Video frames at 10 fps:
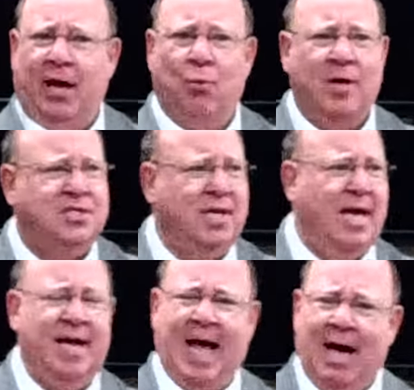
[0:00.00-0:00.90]
And once
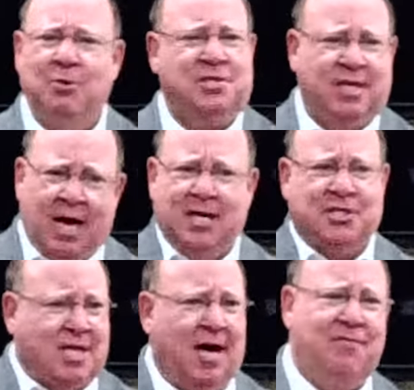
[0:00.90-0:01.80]
again, how is
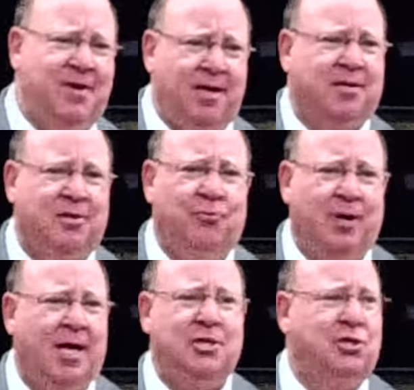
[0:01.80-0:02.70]
God's covenant
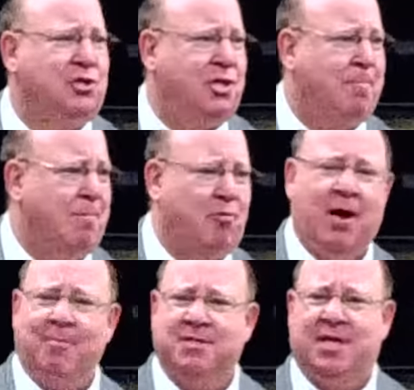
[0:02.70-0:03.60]
relationship and
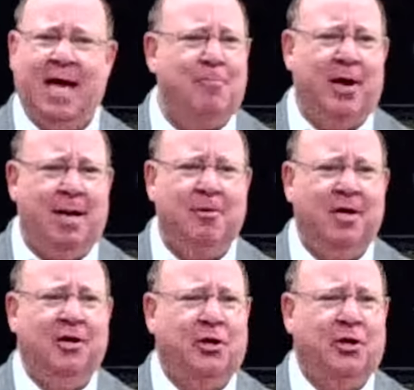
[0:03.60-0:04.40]
promise to Abraham